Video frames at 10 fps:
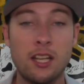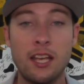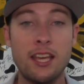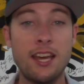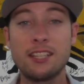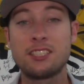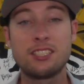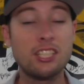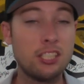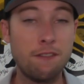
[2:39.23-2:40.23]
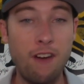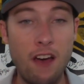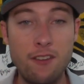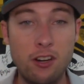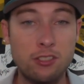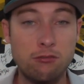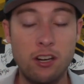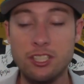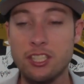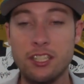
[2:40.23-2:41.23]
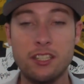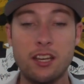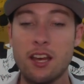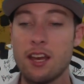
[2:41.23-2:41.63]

He had 65 yards rushing